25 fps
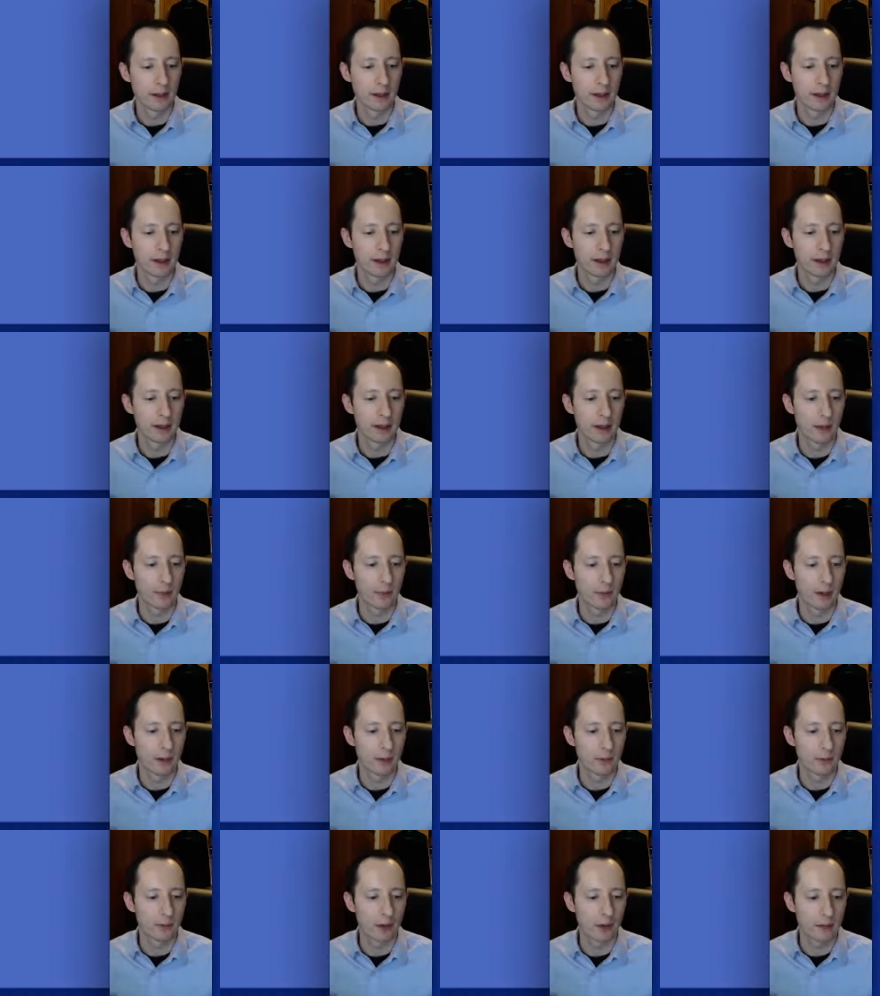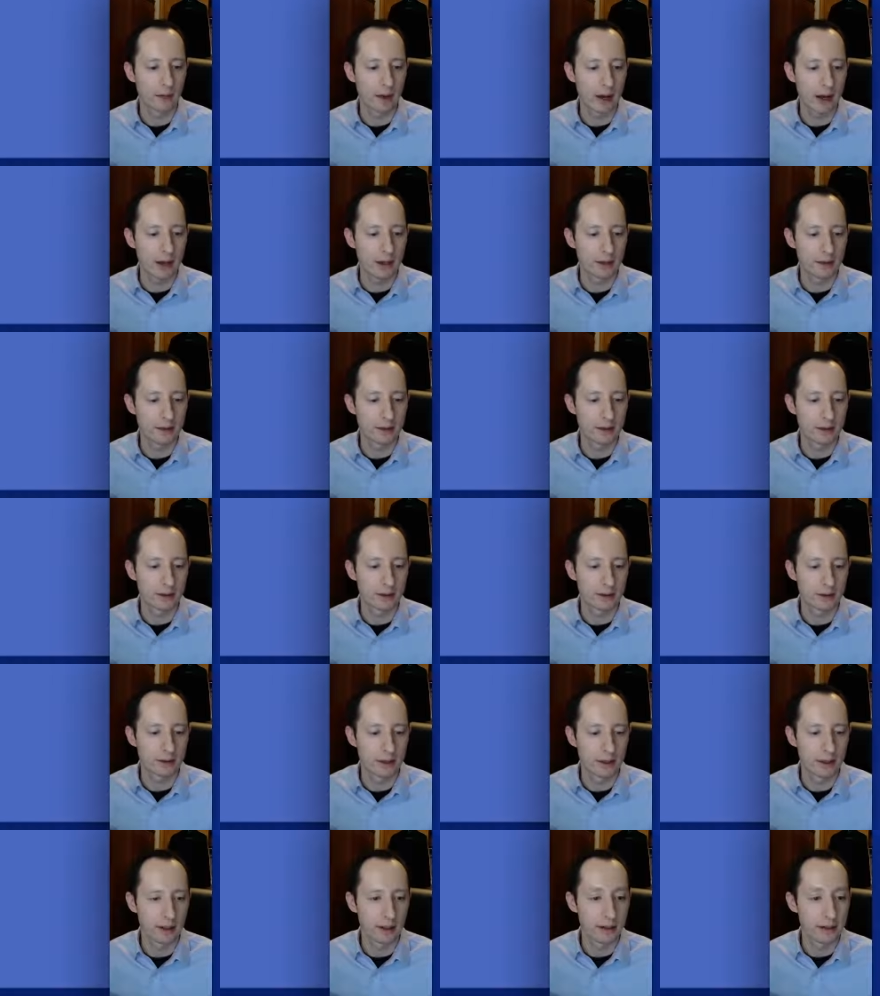and I'm not a robot,
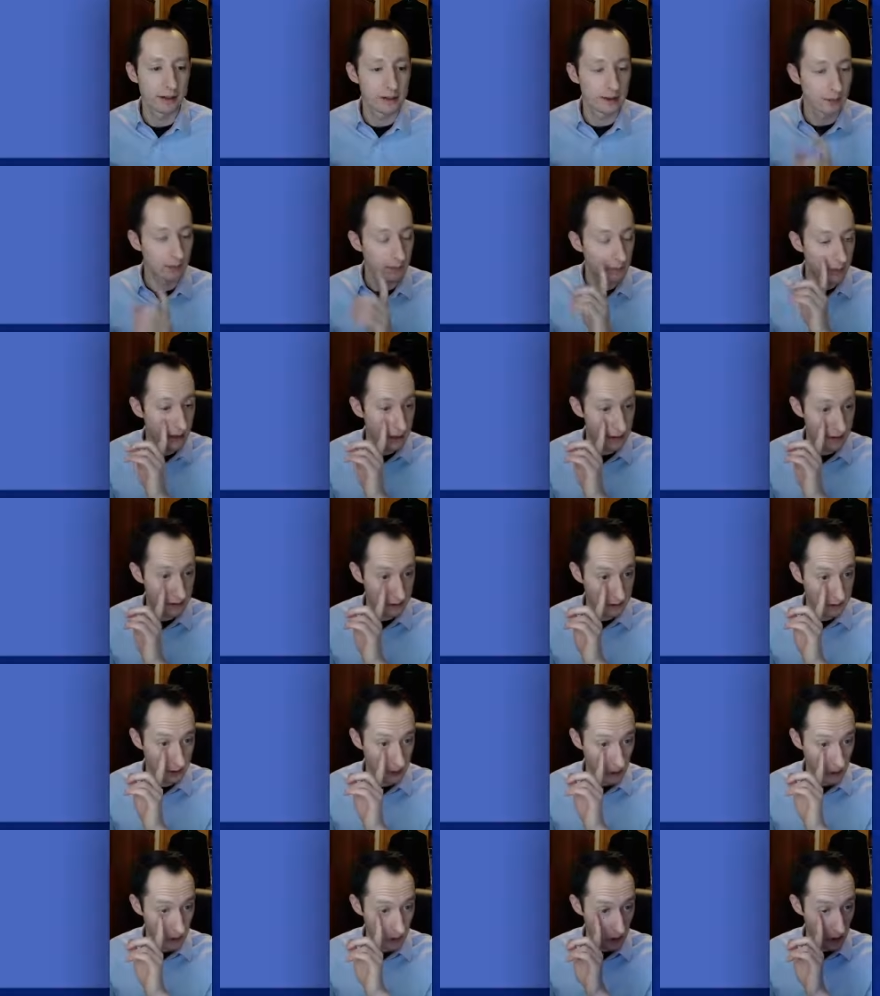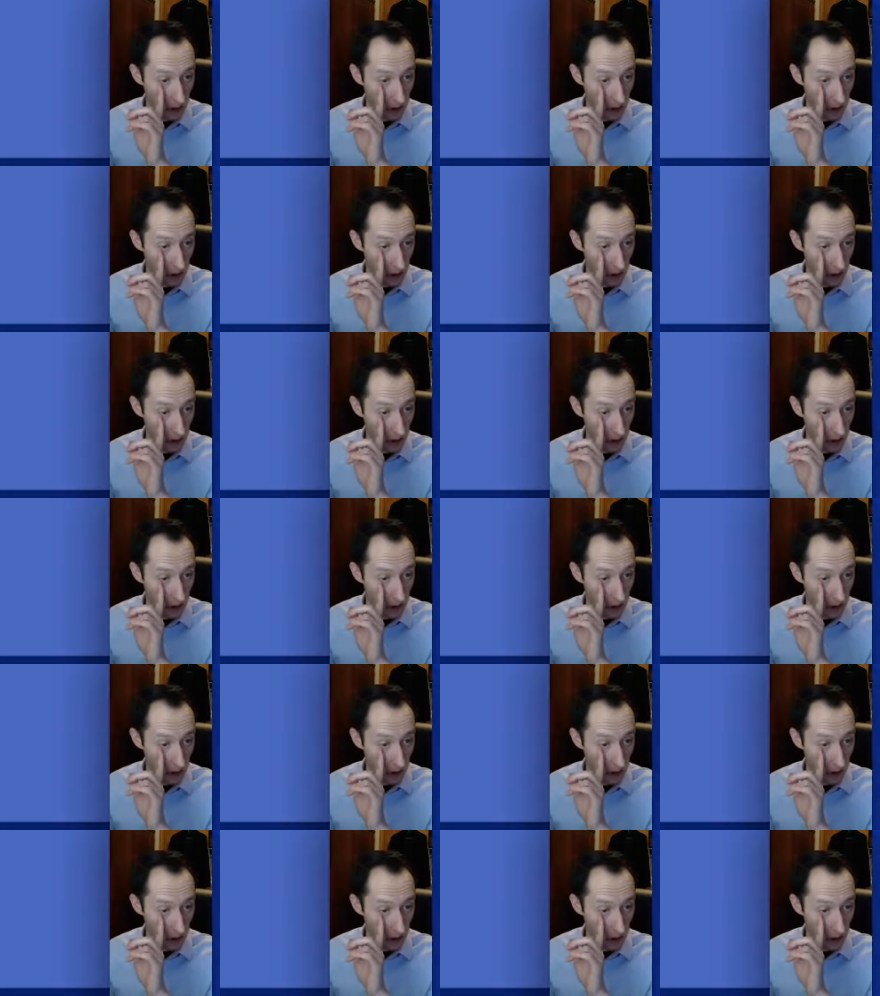and then submit.